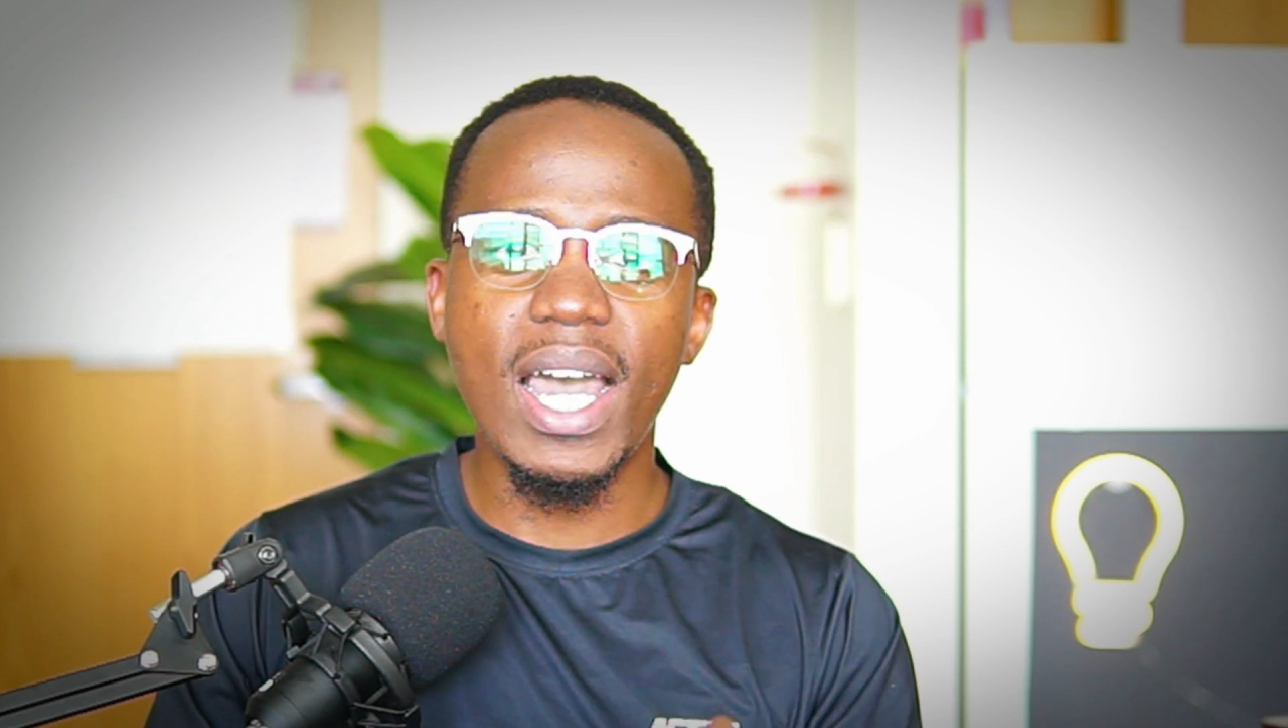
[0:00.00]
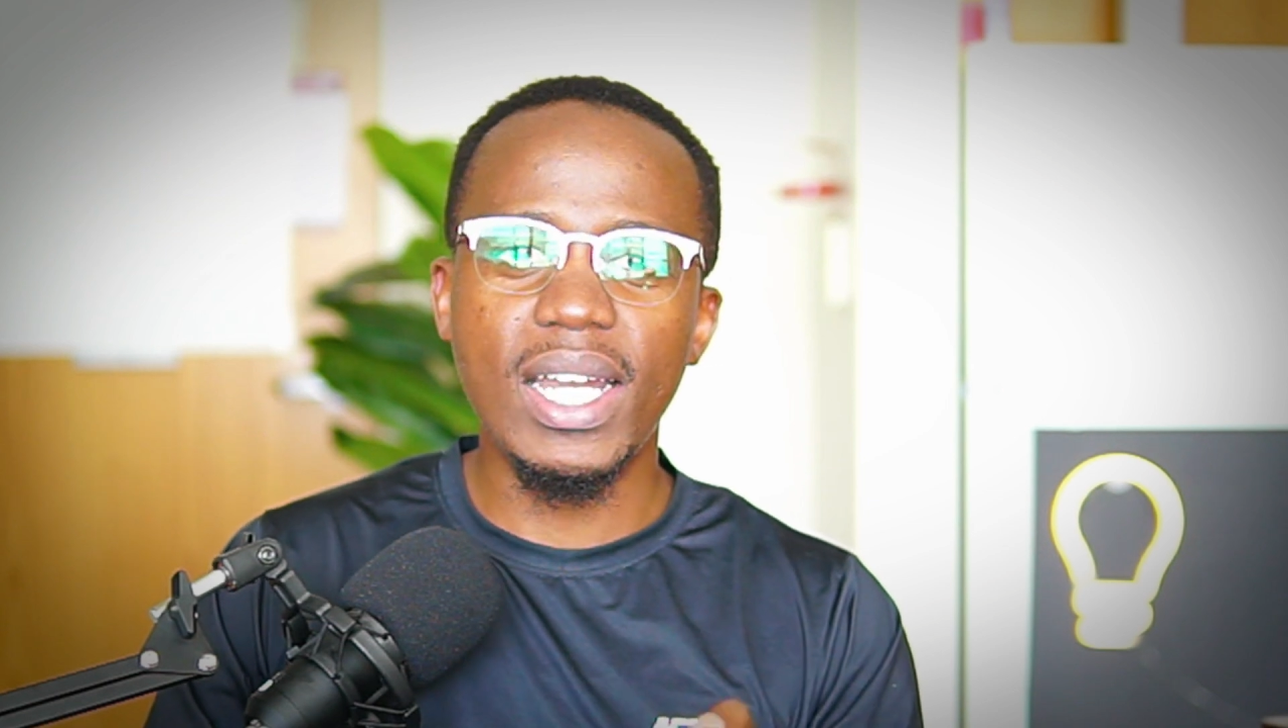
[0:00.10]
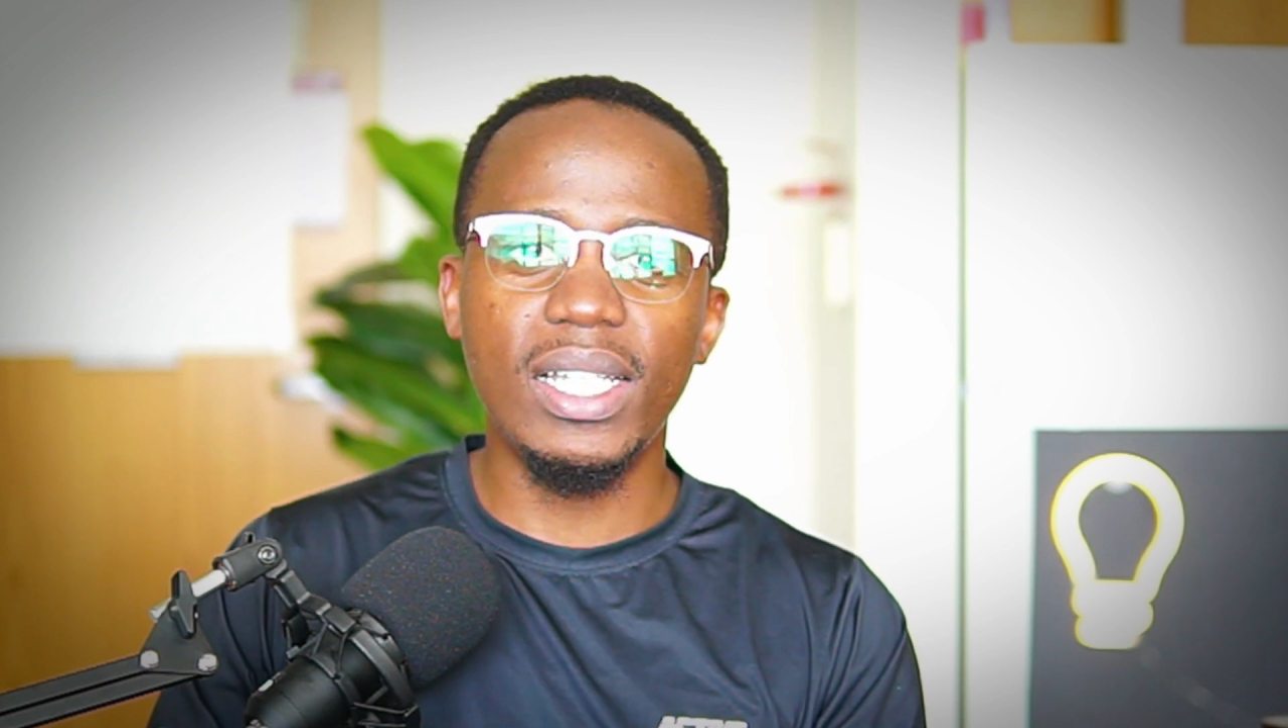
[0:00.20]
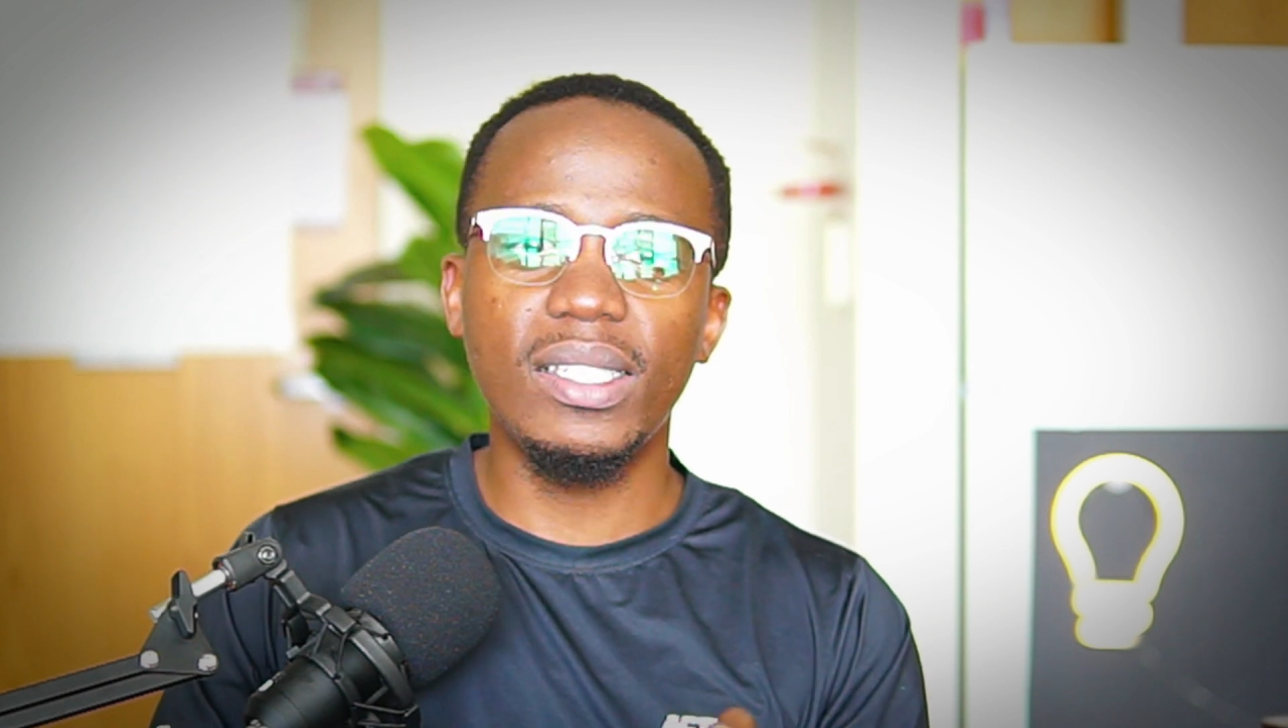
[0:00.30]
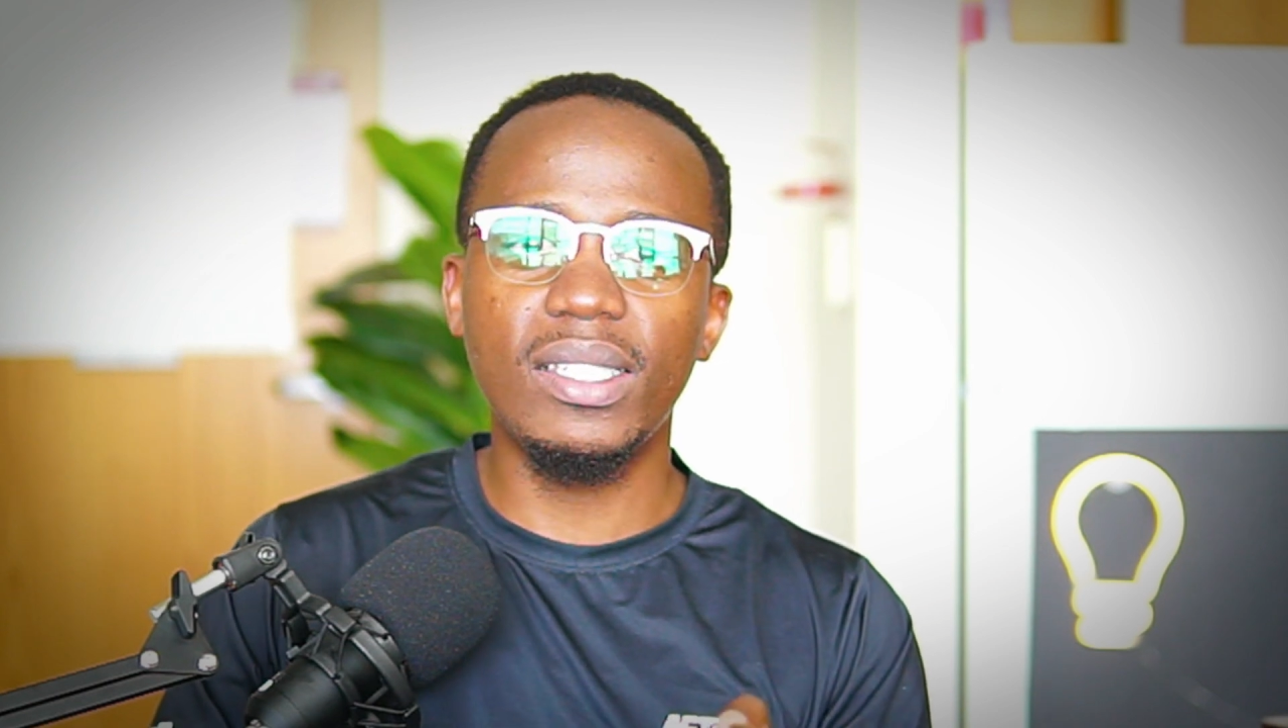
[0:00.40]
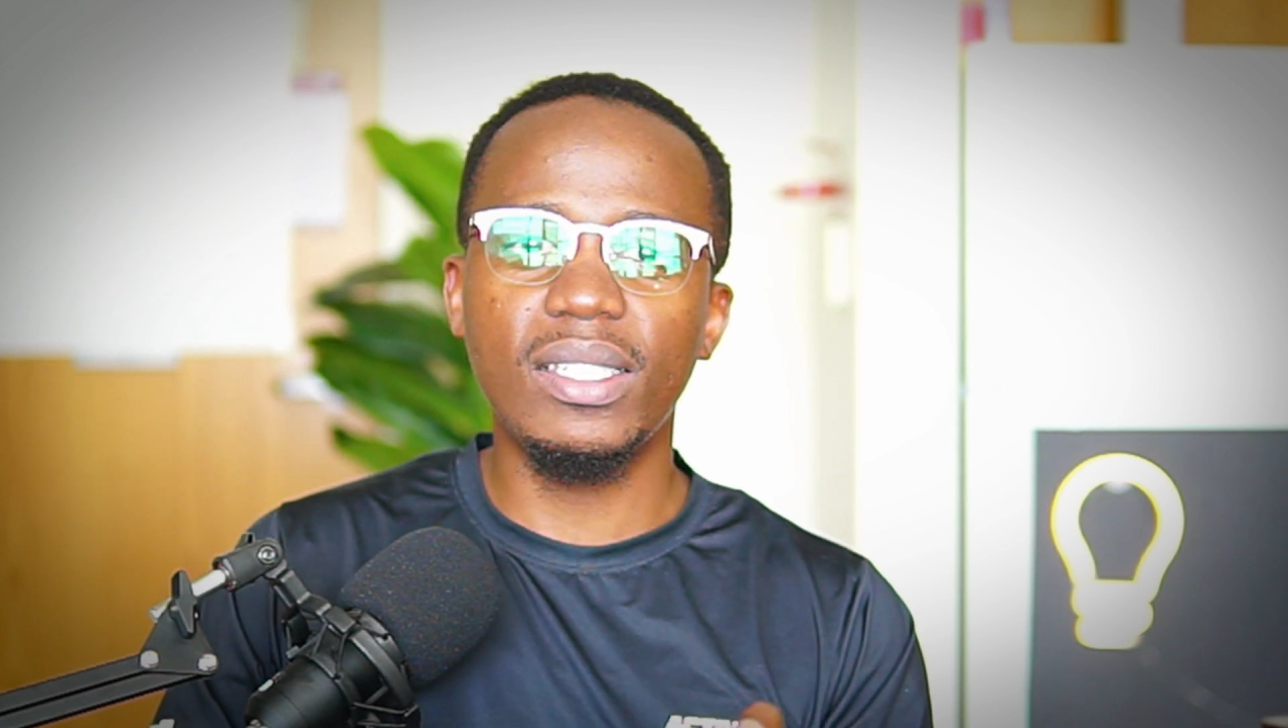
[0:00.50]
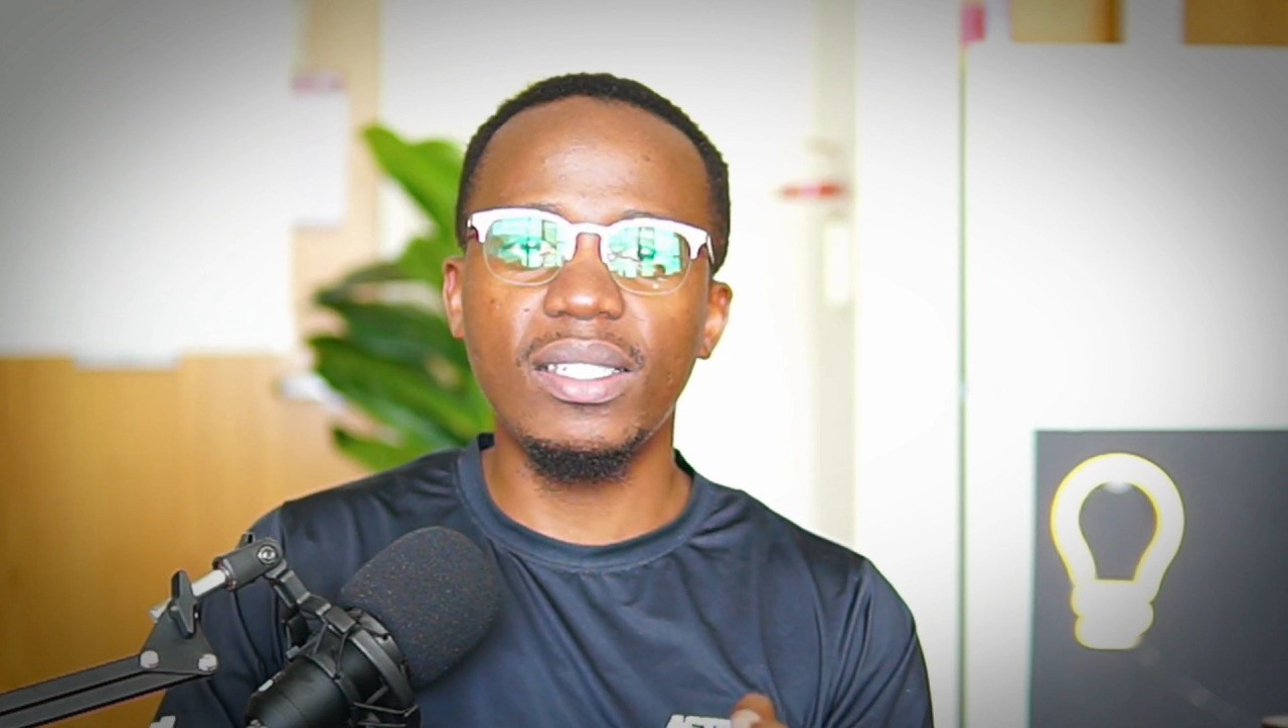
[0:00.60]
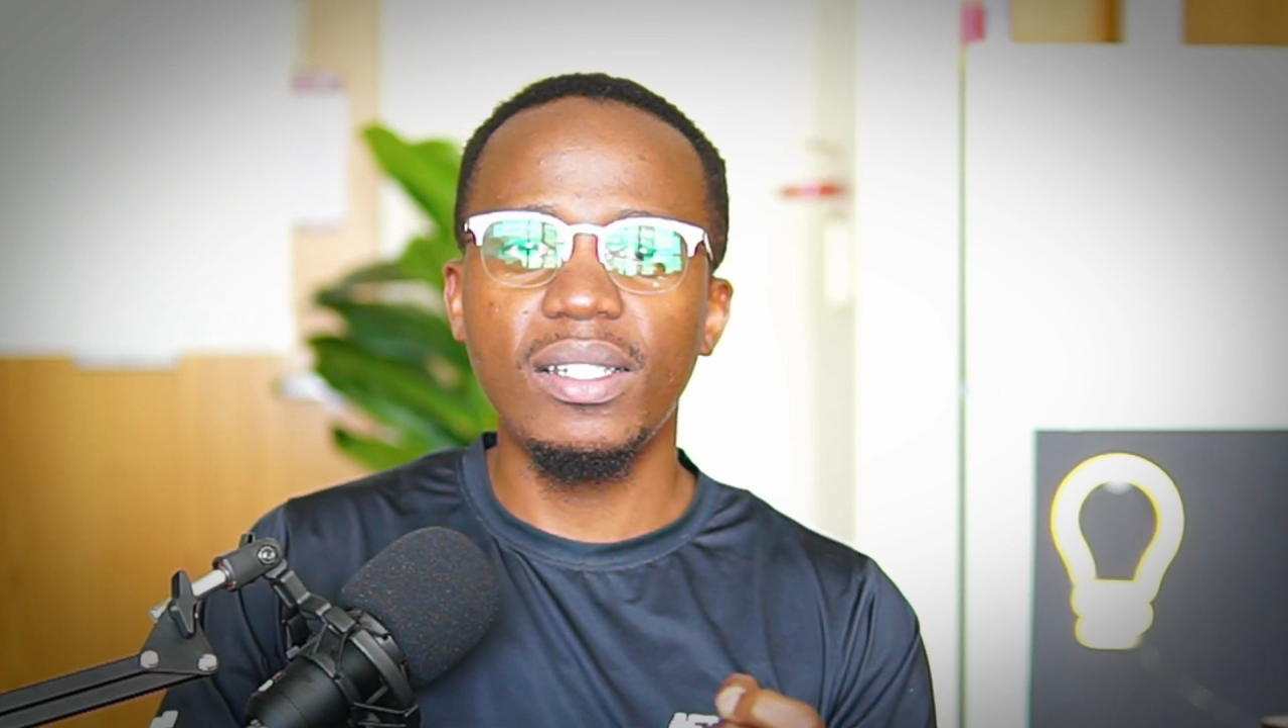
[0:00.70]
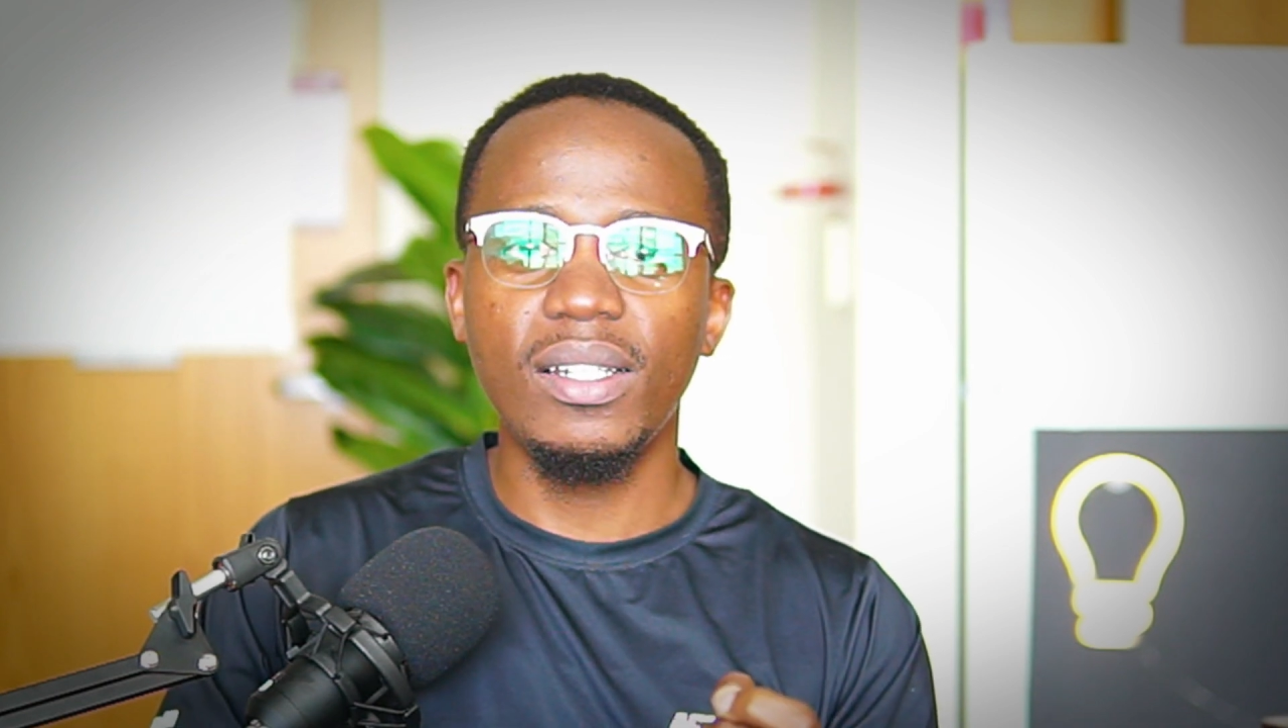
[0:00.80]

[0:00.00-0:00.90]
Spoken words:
is